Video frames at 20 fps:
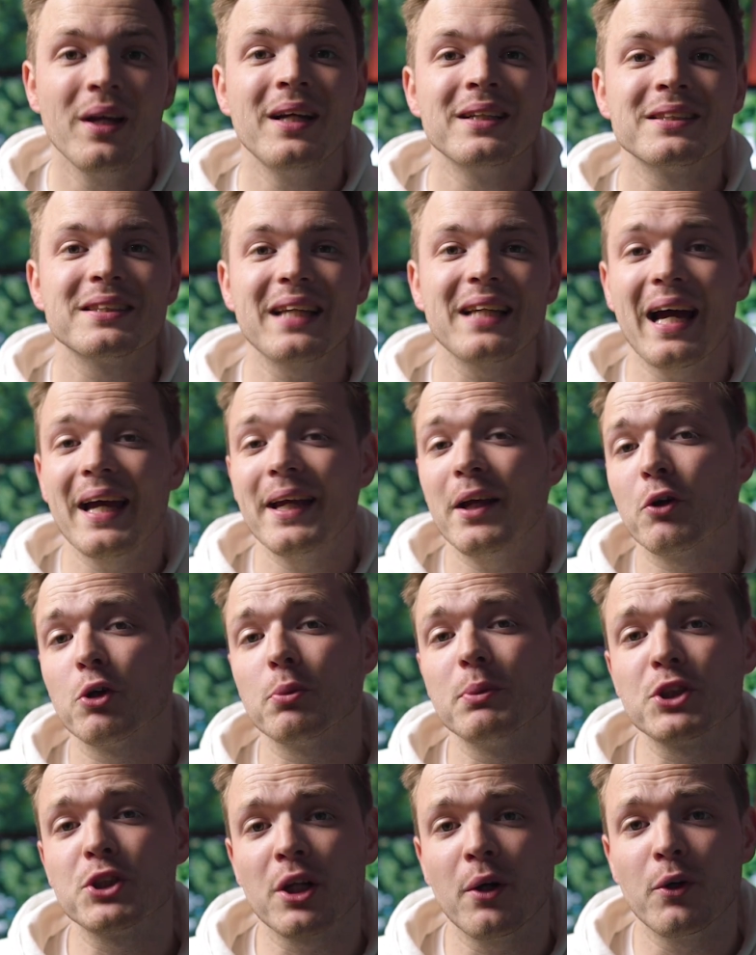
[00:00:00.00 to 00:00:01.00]
Today I'm going to
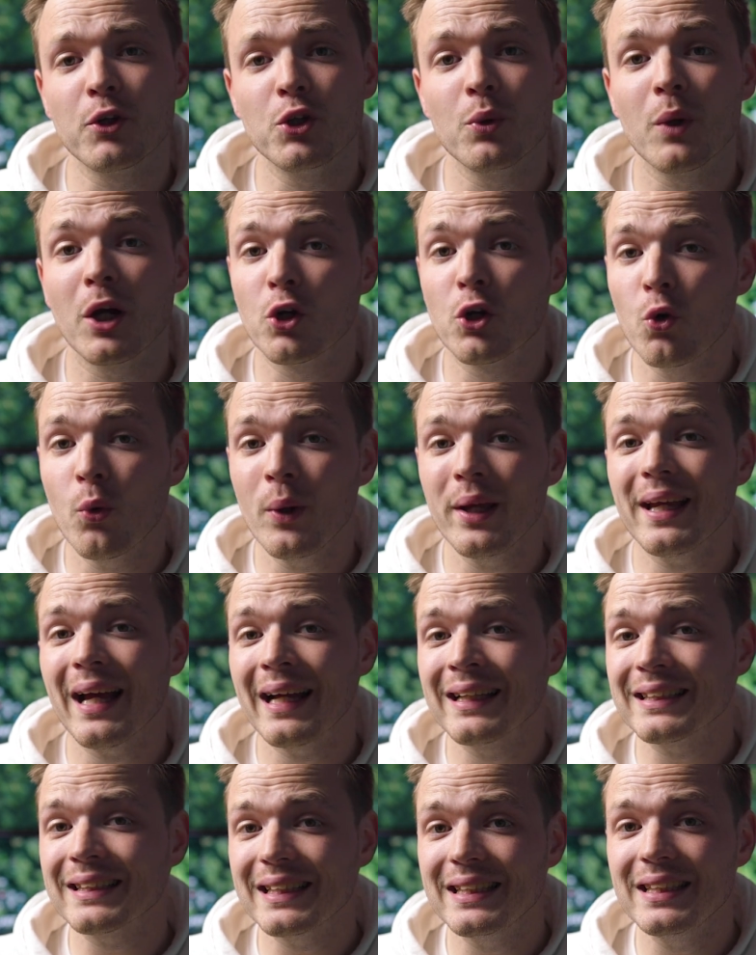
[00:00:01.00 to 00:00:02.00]
be showing you a quick
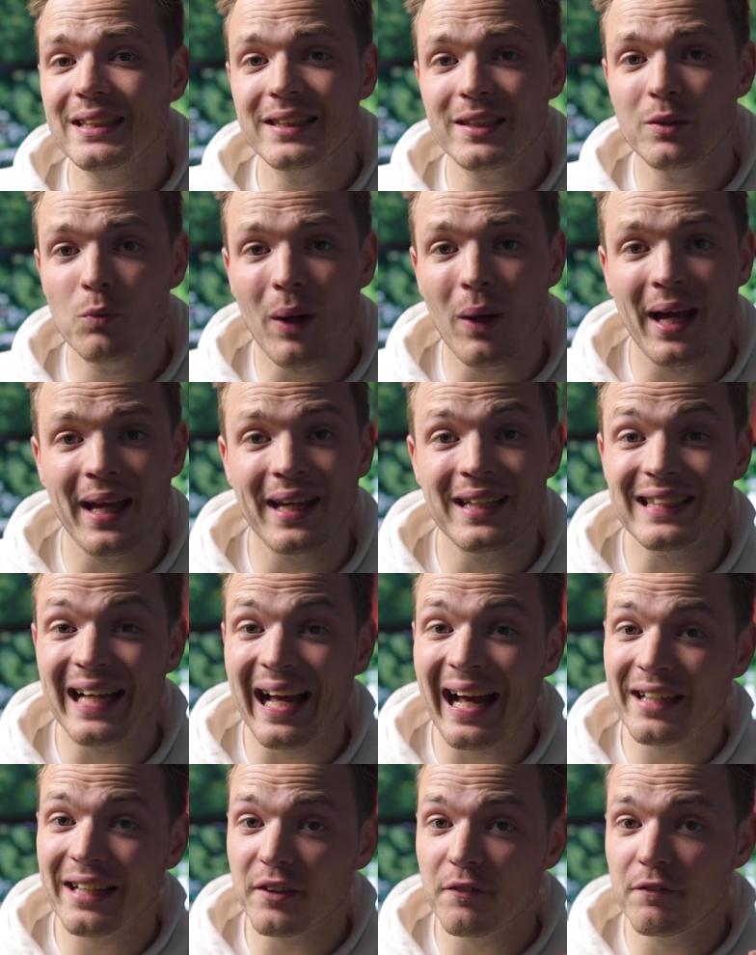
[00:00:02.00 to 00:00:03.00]
and easy way to
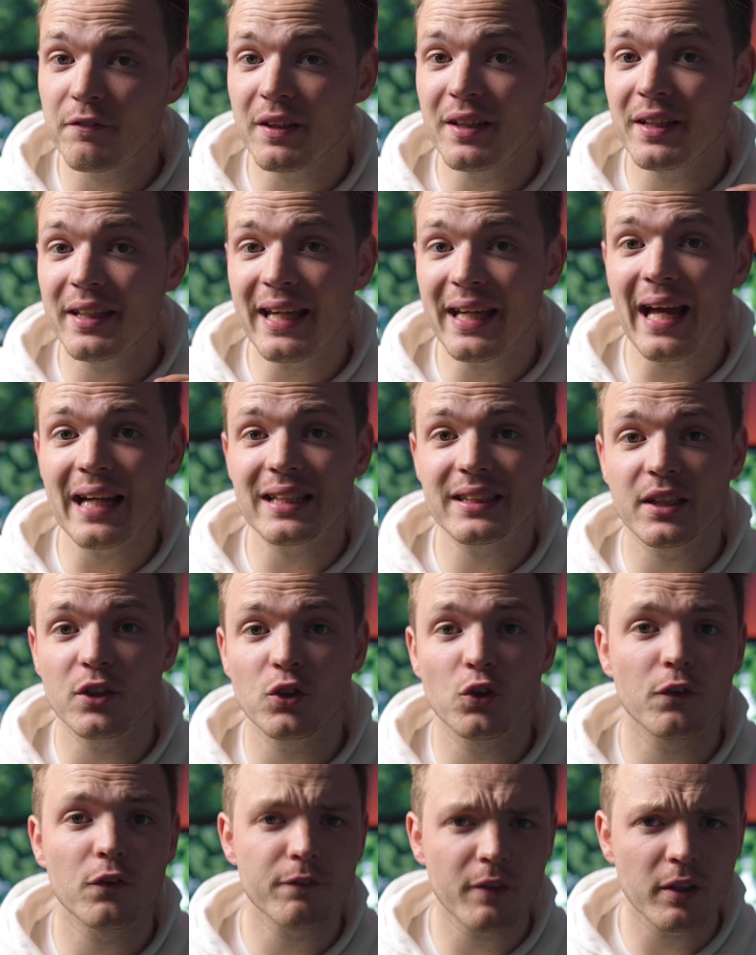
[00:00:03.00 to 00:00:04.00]
add a vignette in
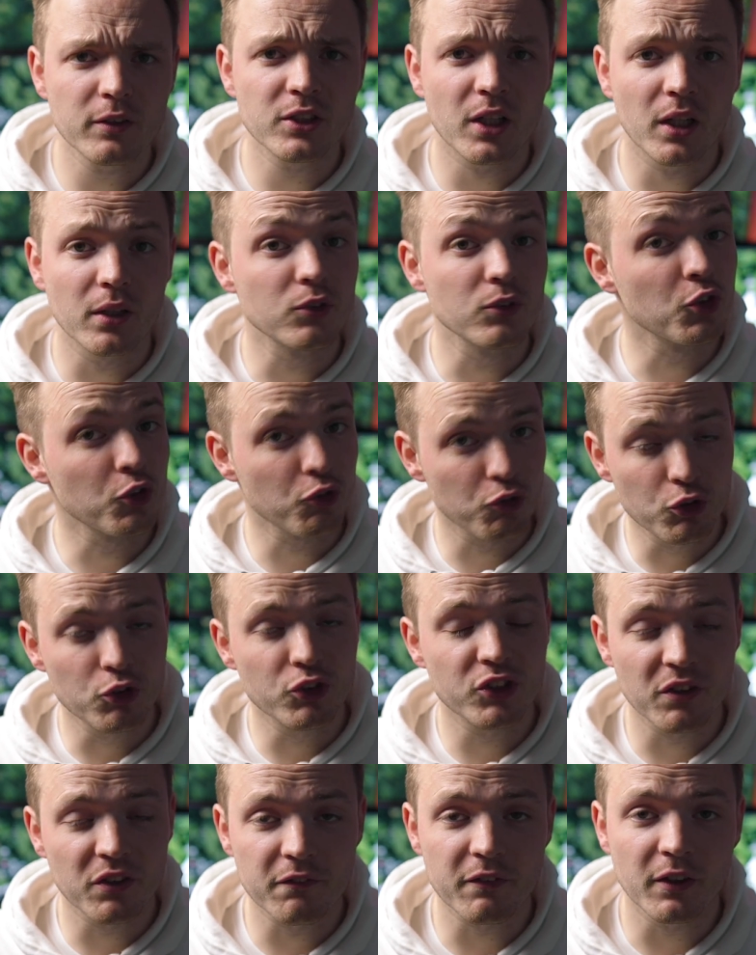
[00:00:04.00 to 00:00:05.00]
your photos
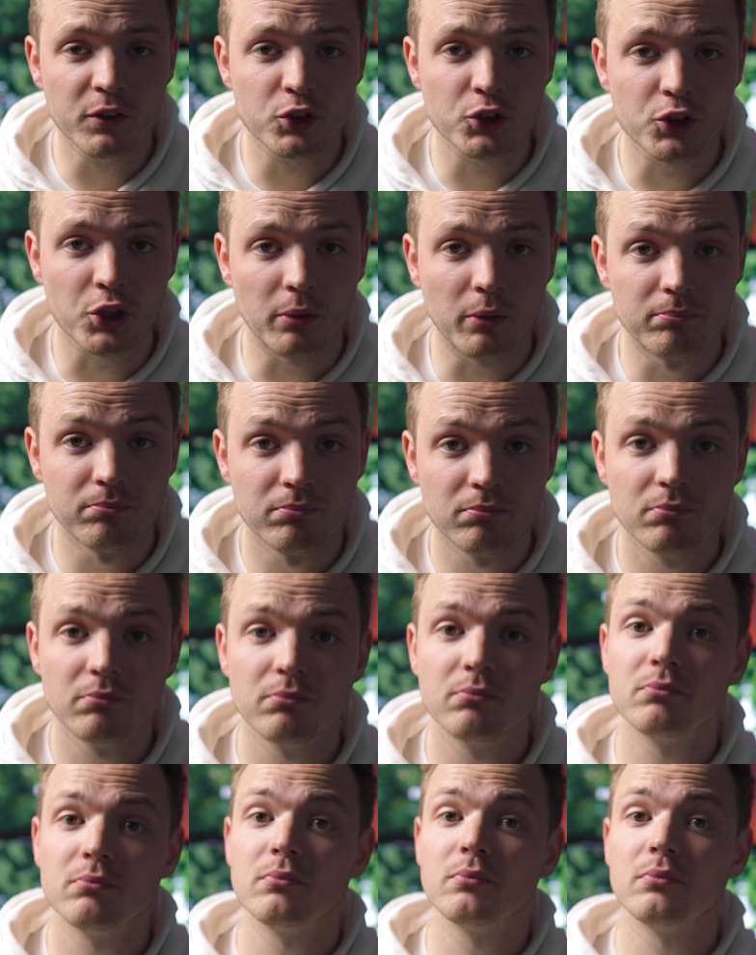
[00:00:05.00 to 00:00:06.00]
using Photoshop.
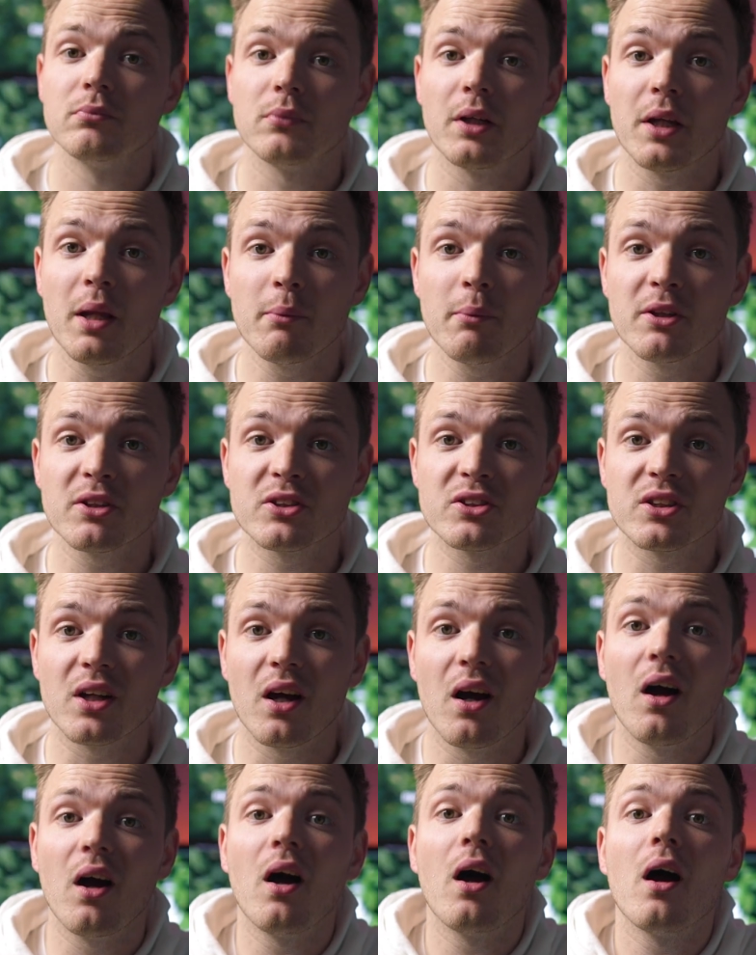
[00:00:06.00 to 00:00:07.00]
And I'm going to
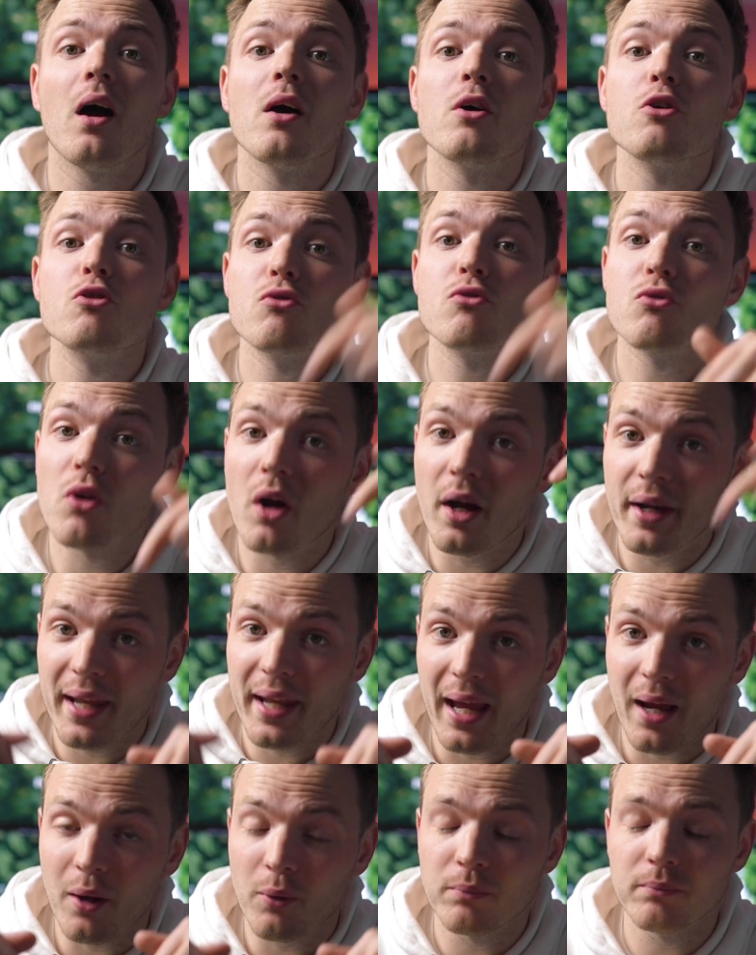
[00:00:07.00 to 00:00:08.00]
start right
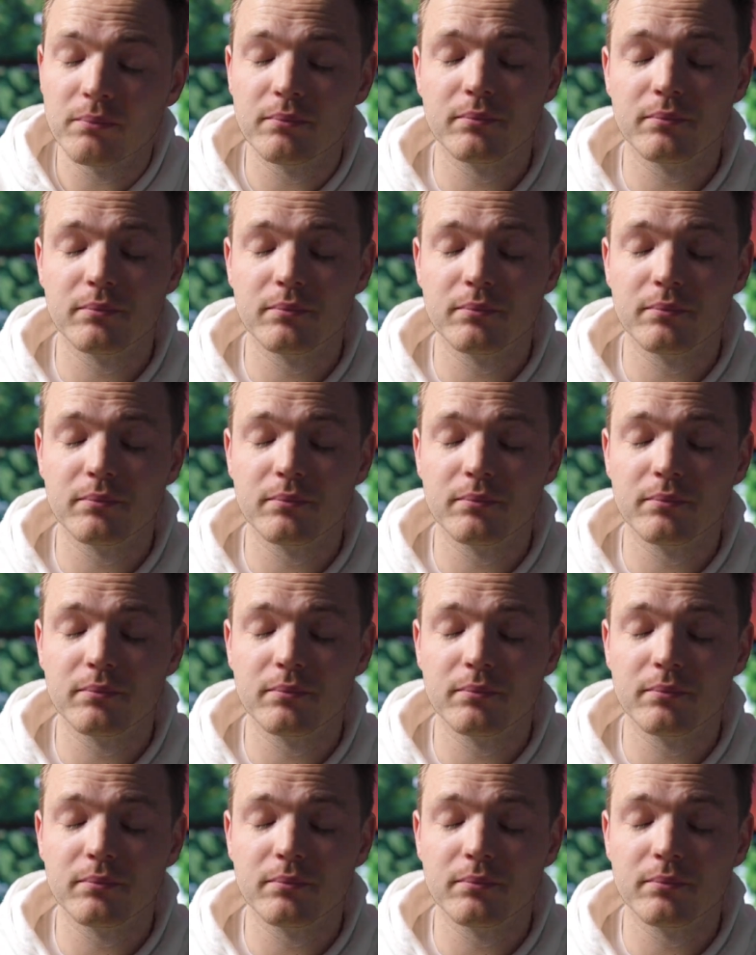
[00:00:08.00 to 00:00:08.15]
now.